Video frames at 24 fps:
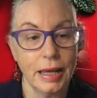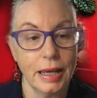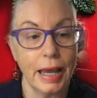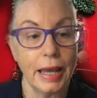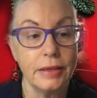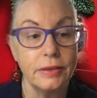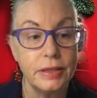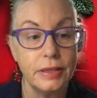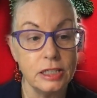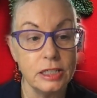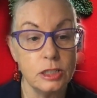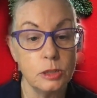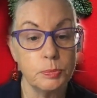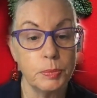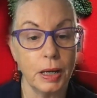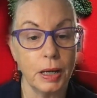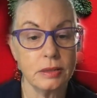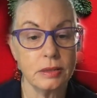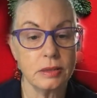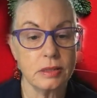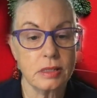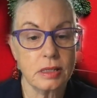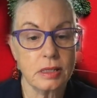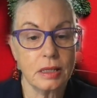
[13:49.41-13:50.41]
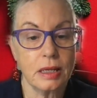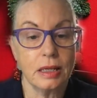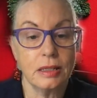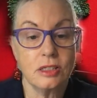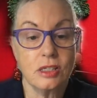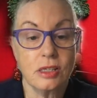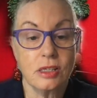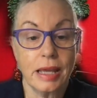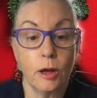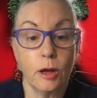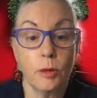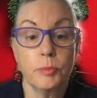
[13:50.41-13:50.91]
and these buttons can
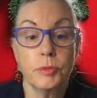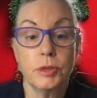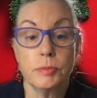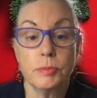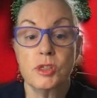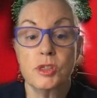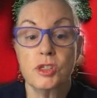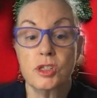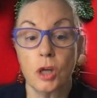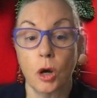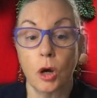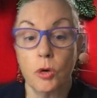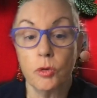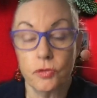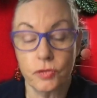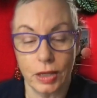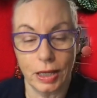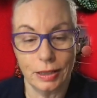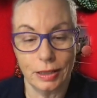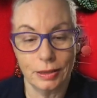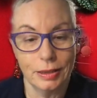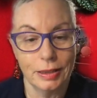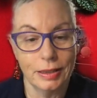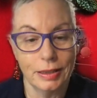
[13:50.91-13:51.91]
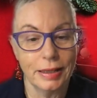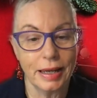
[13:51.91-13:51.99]
help them solve that?